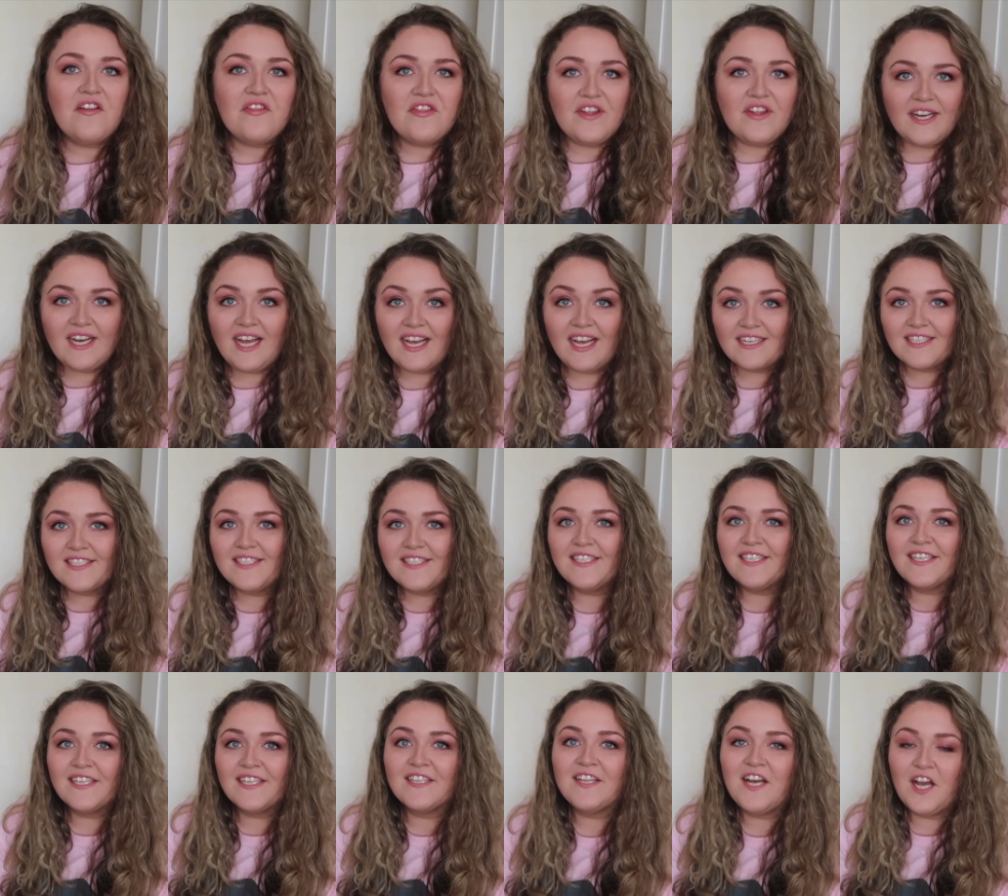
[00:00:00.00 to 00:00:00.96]
The next
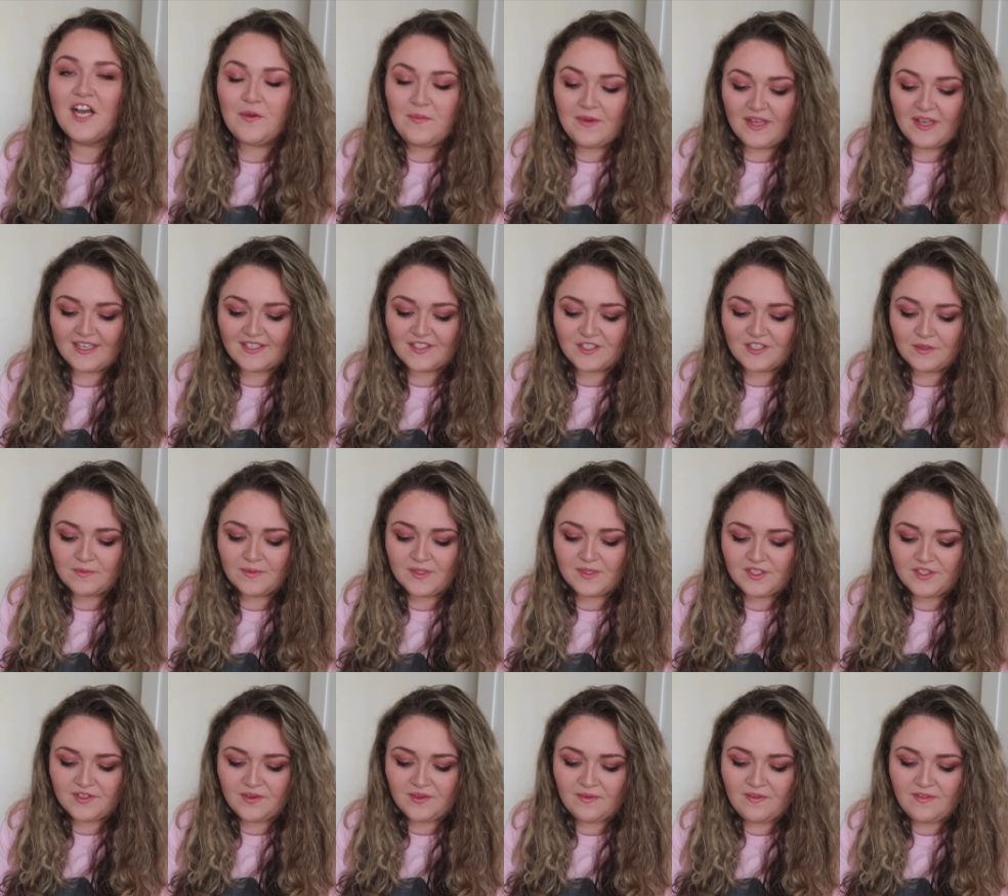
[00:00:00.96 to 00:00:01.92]
thing that I picked up
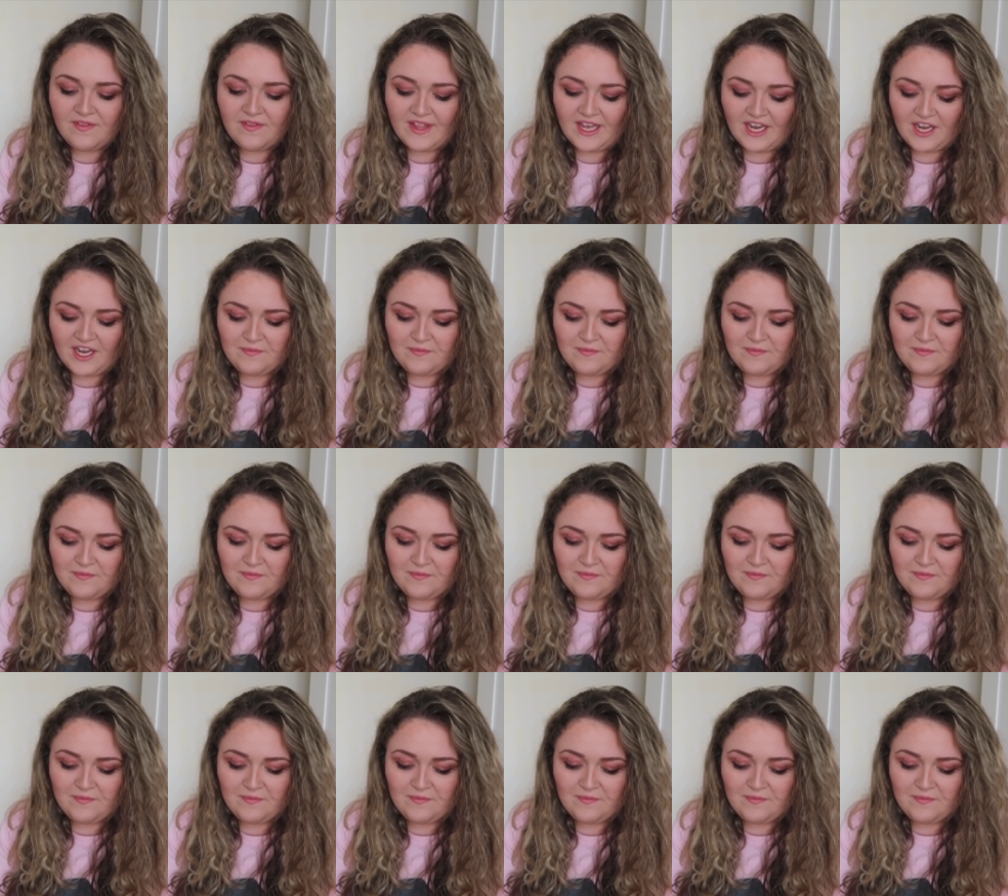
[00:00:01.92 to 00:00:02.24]
is something that